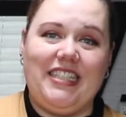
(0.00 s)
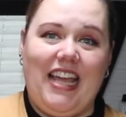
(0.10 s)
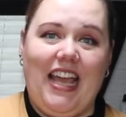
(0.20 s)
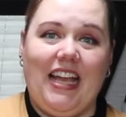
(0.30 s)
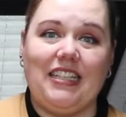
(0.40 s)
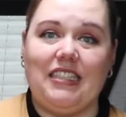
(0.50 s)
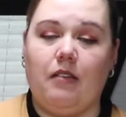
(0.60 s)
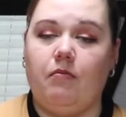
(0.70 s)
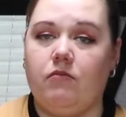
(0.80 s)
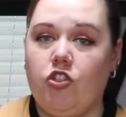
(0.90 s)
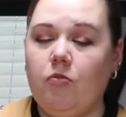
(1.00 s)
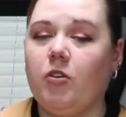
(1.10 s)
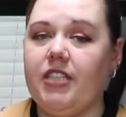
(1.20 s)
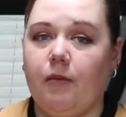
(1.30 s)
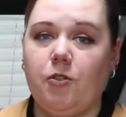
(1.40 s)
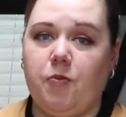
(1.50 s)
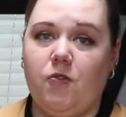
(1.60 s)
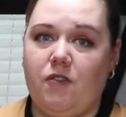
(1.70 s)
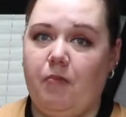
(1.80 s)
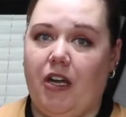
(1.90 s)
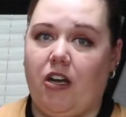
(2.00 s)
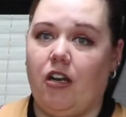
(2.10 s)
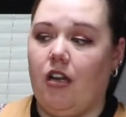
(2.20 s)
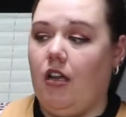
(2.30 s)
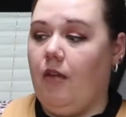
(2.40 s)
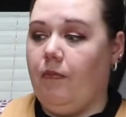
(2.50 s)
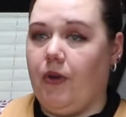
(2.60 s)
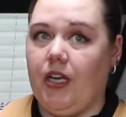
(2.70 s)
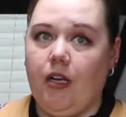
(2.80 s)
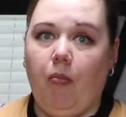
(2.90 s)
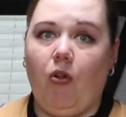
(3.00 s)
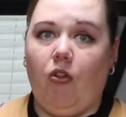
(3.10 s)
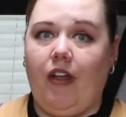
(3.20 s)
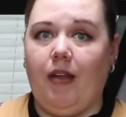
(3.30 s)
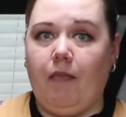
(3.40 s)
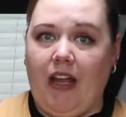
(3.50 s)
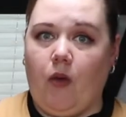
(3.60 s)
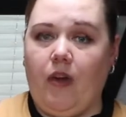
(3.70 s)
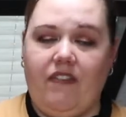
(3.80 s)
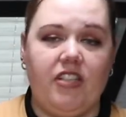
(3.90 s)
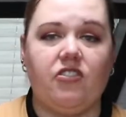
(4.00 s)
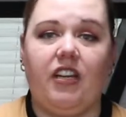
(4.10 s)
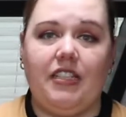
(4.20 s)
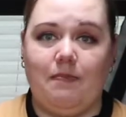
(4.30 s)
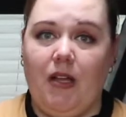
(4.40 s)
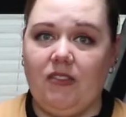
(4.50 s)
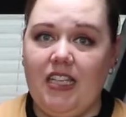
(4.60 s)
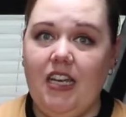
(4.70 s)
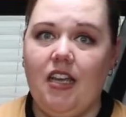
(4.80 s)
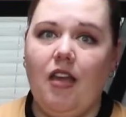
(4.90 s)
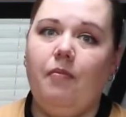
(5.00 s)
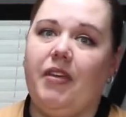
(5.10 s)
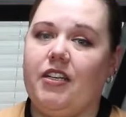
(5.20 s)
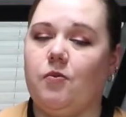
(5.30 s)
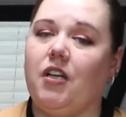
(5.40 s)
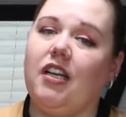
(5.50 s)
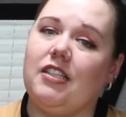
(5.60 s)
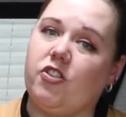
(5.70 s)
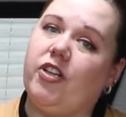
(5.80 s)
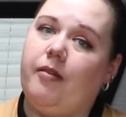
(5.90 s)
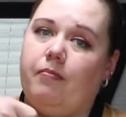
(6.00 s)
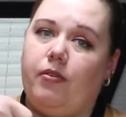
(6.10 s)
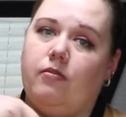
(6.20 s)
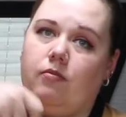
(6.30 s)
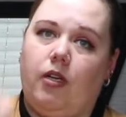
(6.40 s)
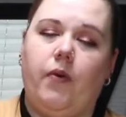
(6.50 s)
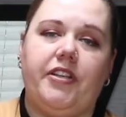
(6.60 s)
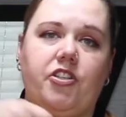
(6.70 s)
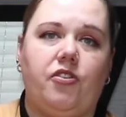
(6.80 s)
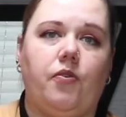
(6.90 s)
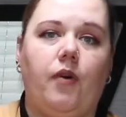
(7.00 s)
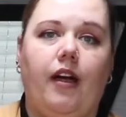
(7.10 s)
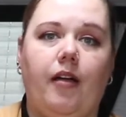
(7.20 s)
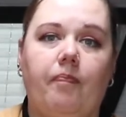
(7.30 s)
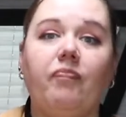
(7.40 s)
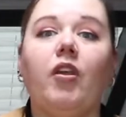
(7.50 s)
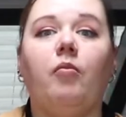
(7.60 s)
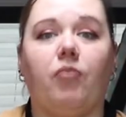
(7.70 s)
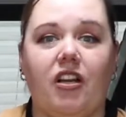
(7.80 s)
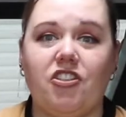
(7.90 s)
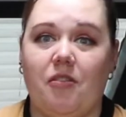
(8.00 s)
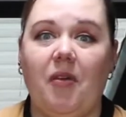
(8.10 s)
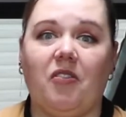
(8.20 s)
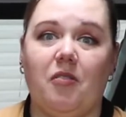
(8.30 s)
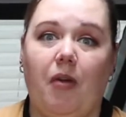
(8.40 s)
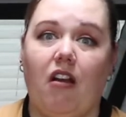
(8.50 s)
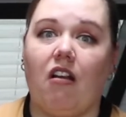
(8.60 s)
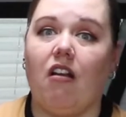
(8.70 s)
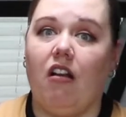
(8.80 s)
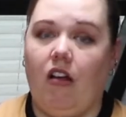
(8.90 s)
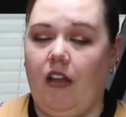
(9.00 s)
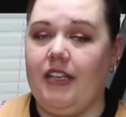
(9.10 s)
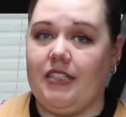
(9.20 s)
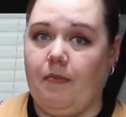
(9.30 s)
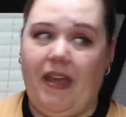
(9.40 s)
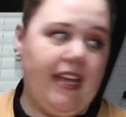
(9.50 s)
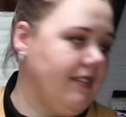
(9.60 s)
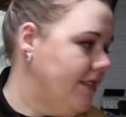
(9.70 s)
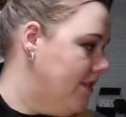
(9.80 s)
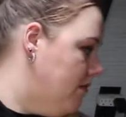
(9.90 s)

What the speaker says: take 2 more tablespoons of butter, put it in a bowl and microwave it so that it's melted, because we're going to brush the melted butter into the pans.